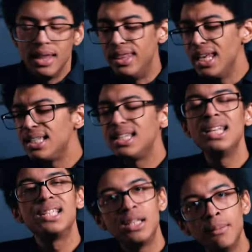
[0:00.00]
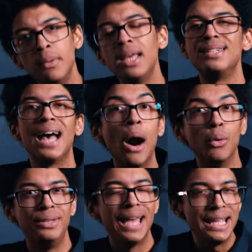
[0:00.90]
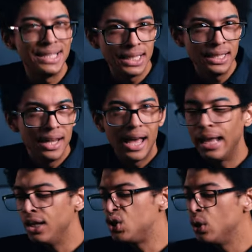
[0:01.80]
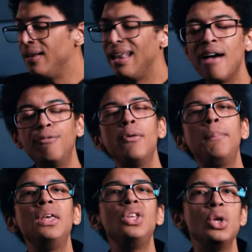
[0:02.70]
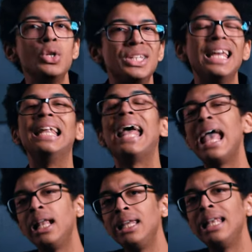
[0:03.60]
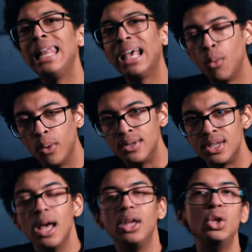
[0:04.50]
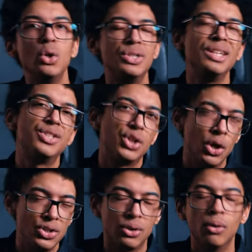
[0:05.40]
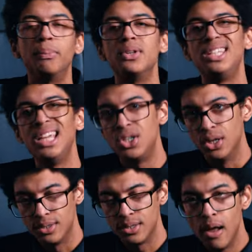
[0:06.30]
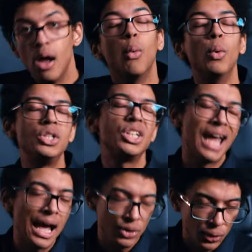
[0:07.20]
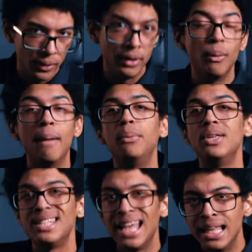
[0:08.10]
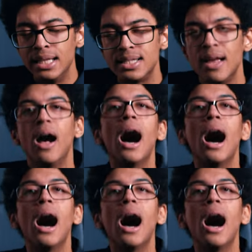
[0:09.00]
This system is outdated and it should never be used in any liquids used in surgical procedures, which tattooing represents,